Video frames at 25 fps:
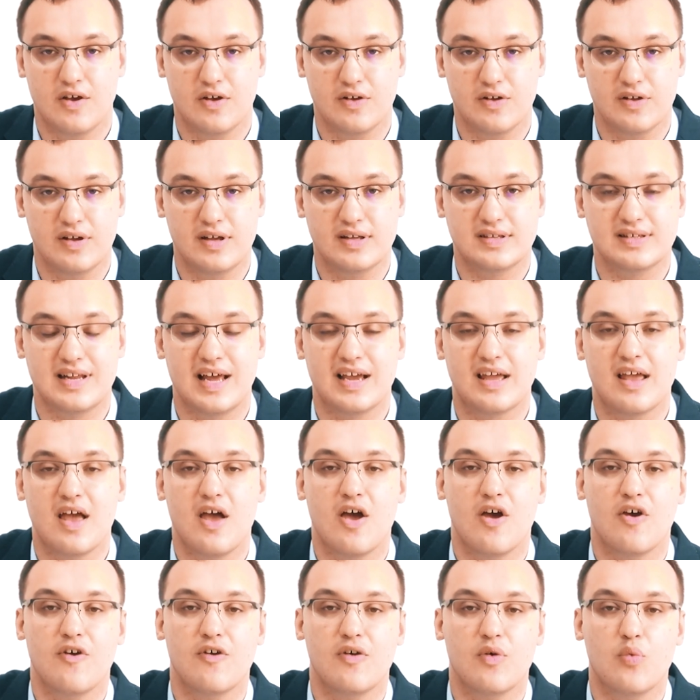It's like
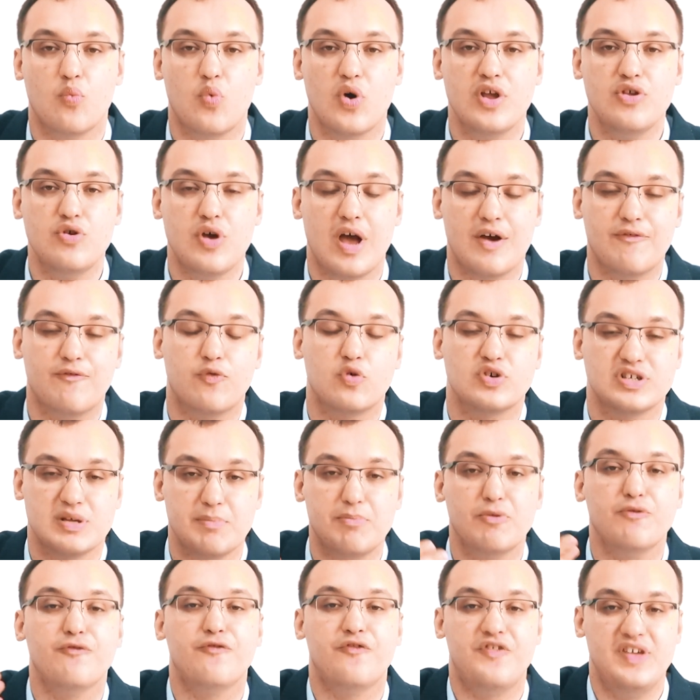when you have, for
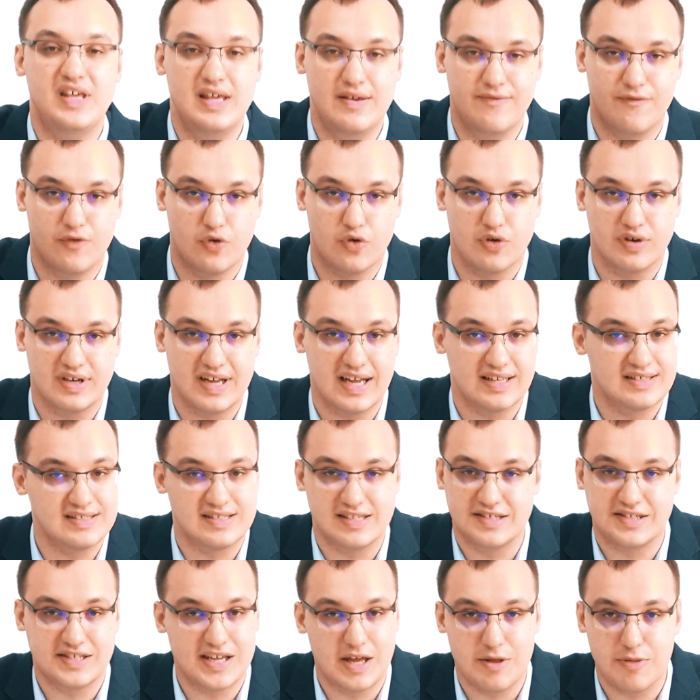example, fever, that's
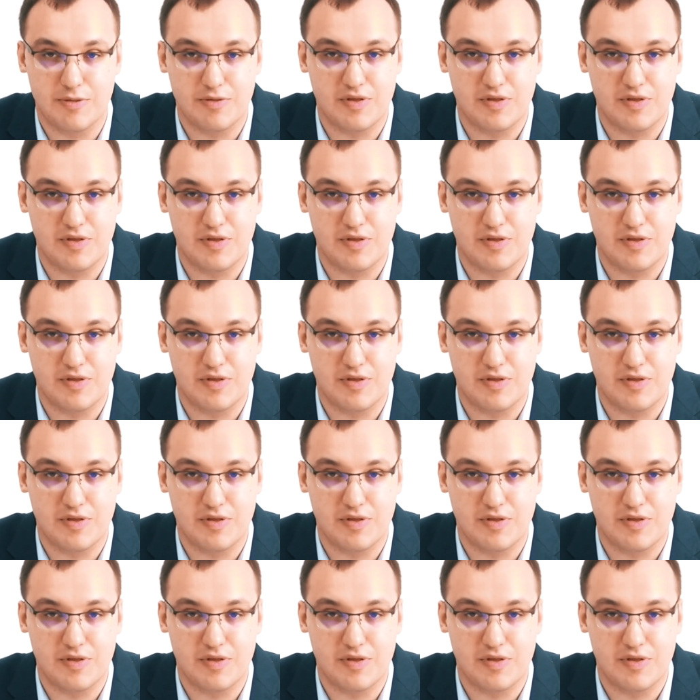the same